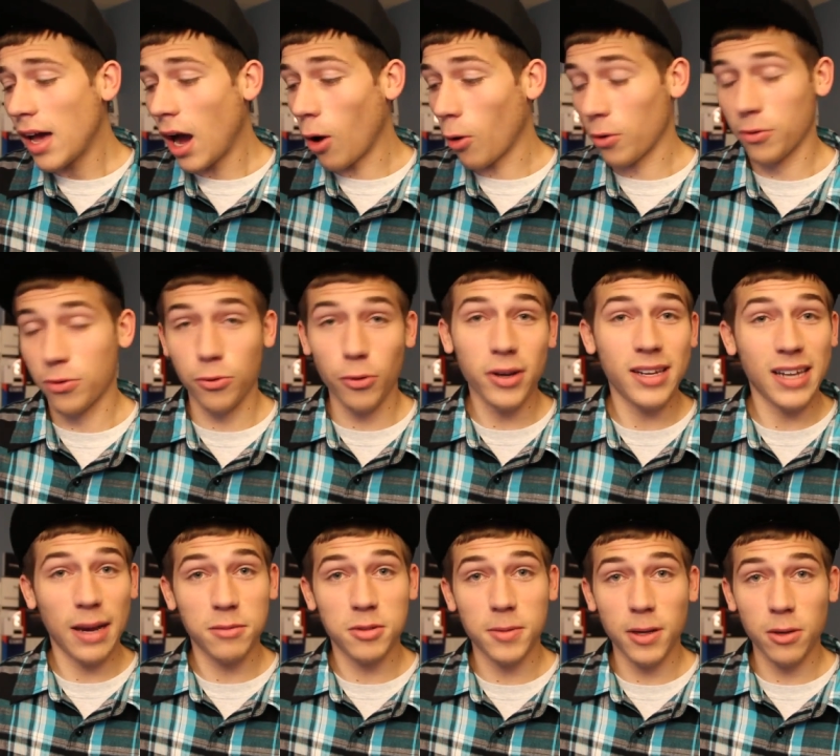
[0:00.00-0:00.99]
or 3
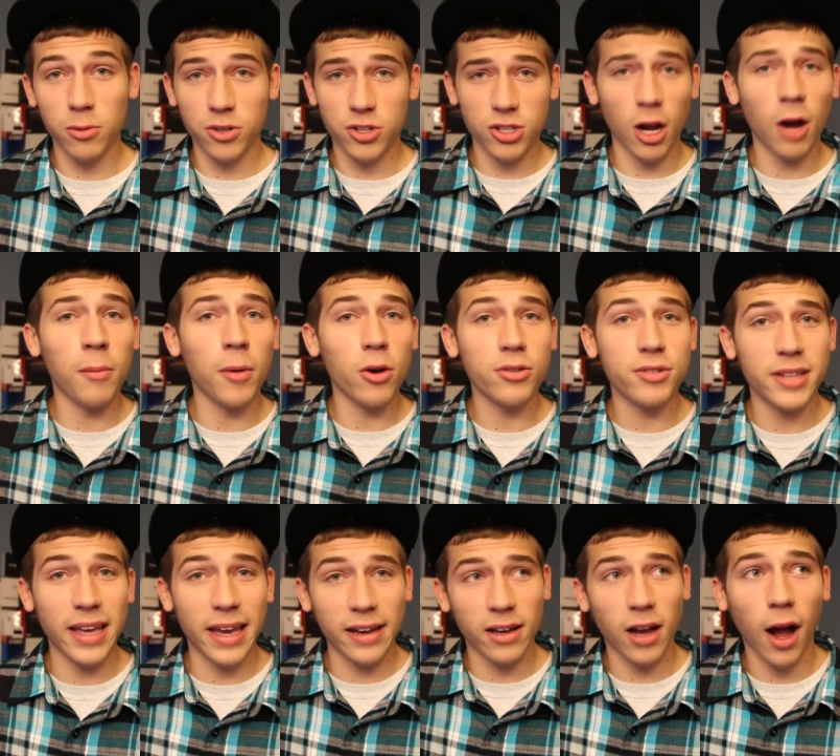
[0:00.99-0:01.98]
times speed, which is
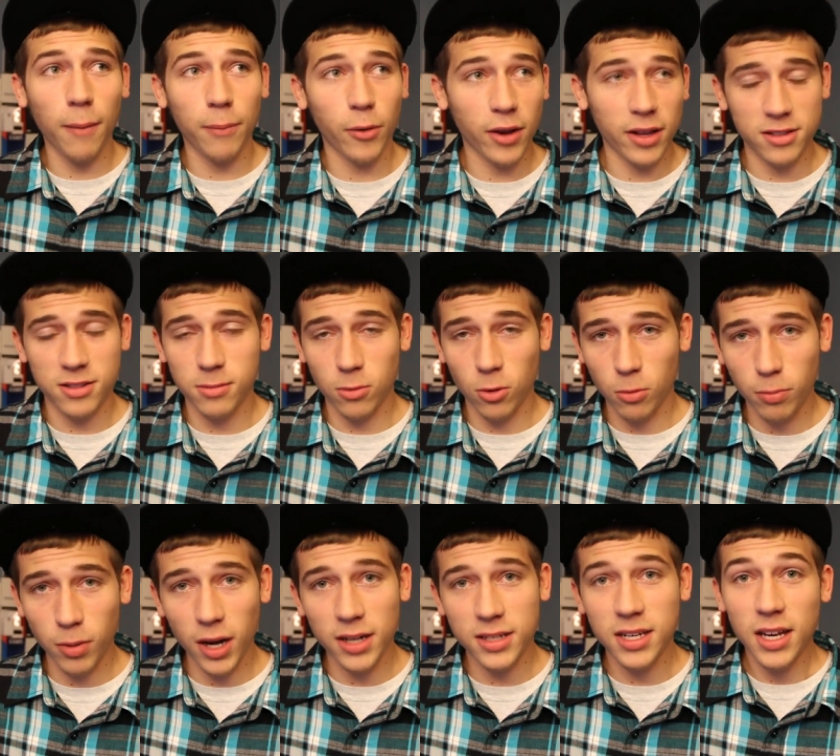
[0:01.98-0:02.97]
almost incomprehensible,
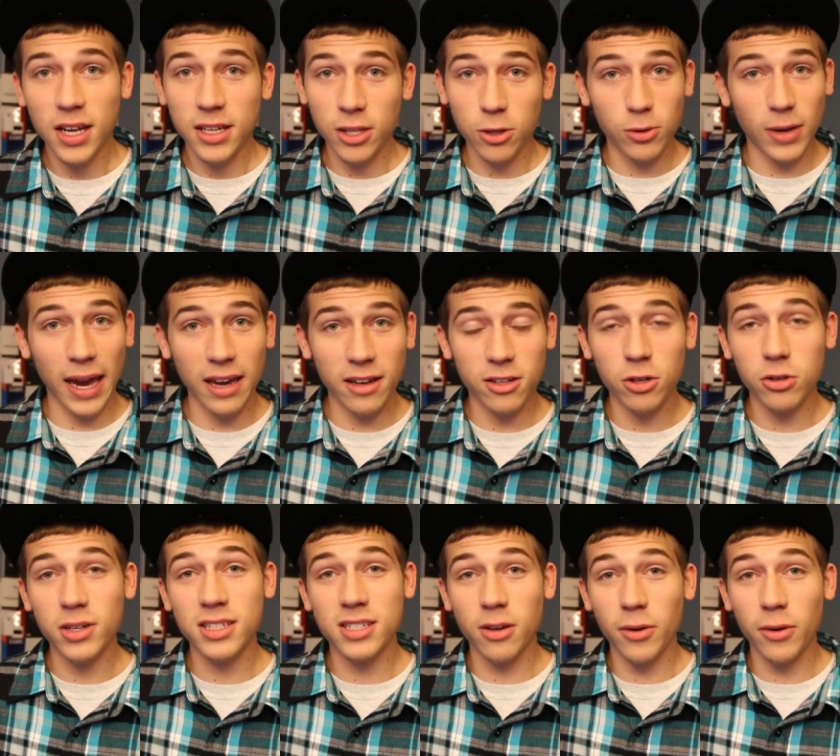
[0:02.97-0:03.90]
but you can do it.